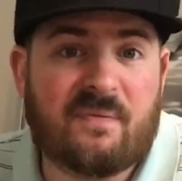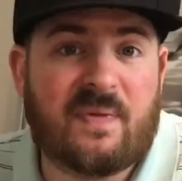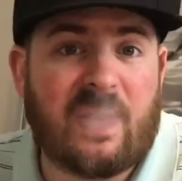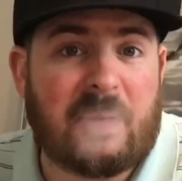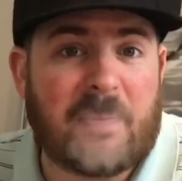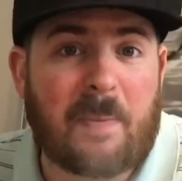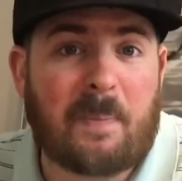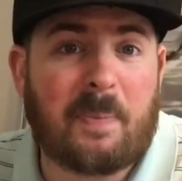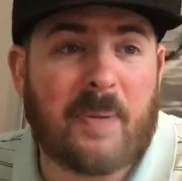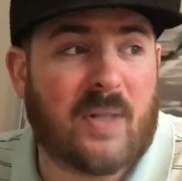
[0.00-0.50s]

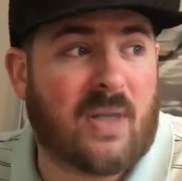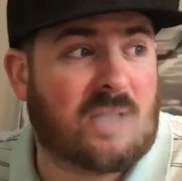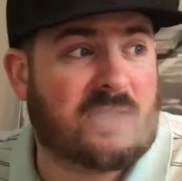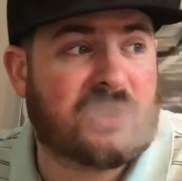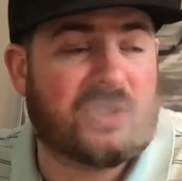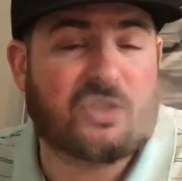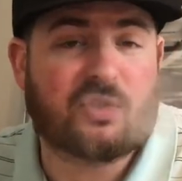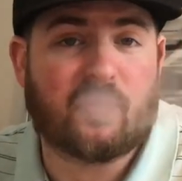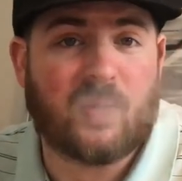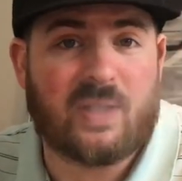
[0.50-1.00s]
Vapor
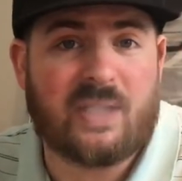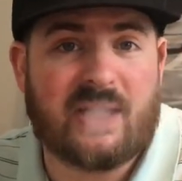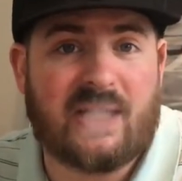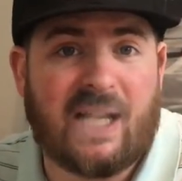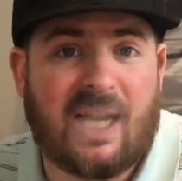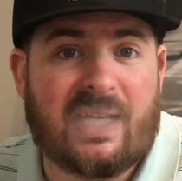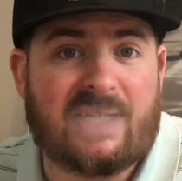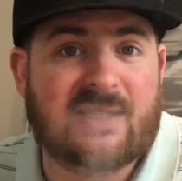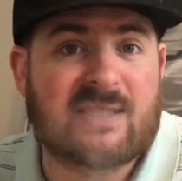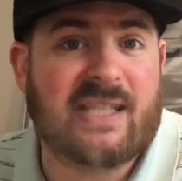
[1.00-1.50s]
production is really
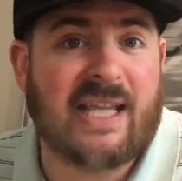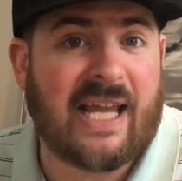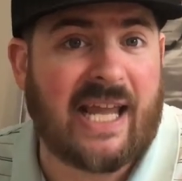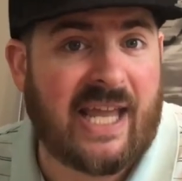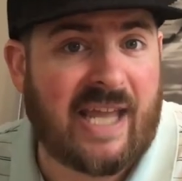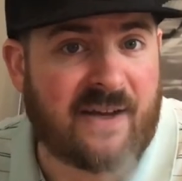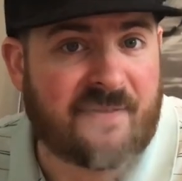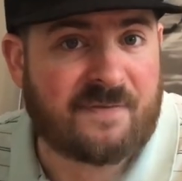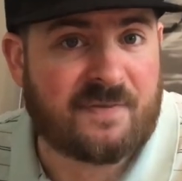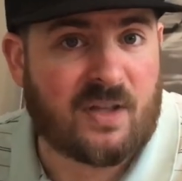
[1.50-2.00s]
nice. The
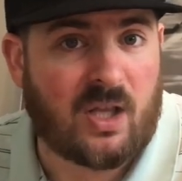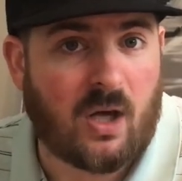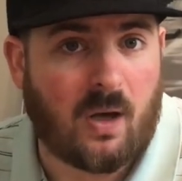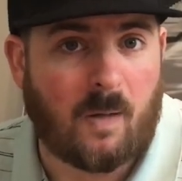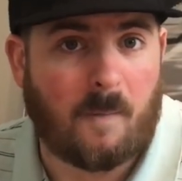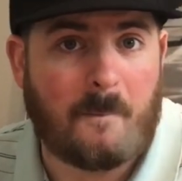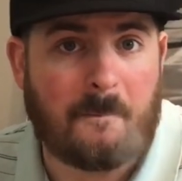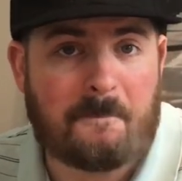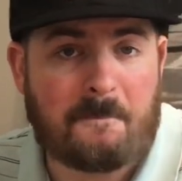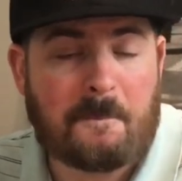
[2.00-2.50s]

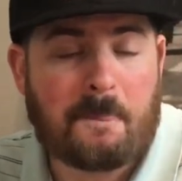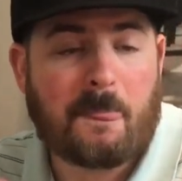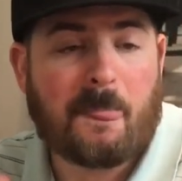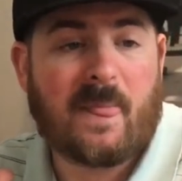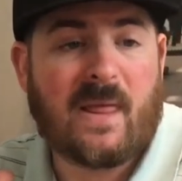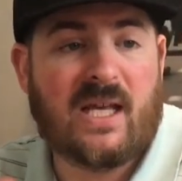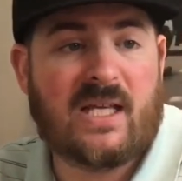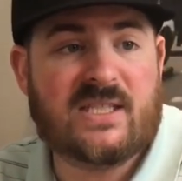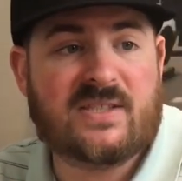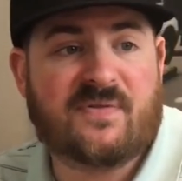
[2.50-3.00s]
airflow
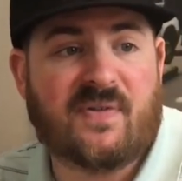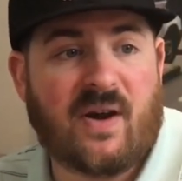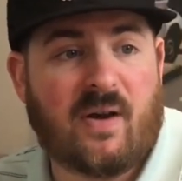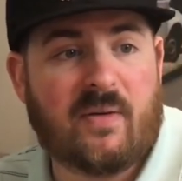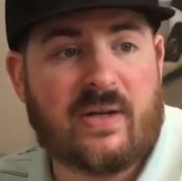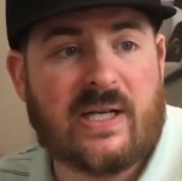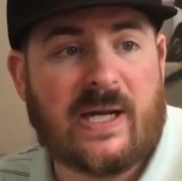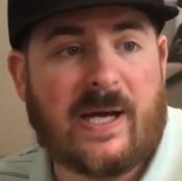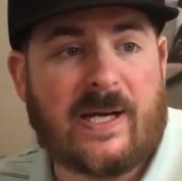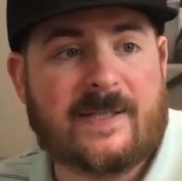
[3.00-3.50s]
is
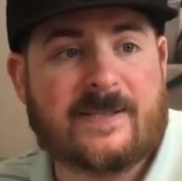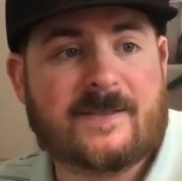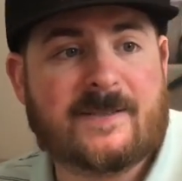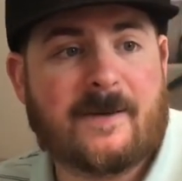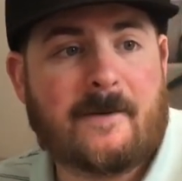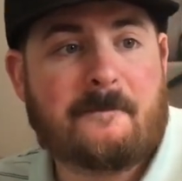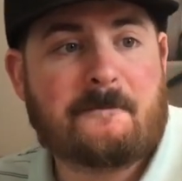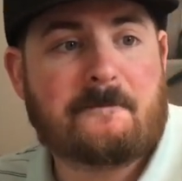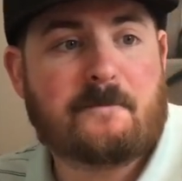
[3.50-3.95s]
very nice.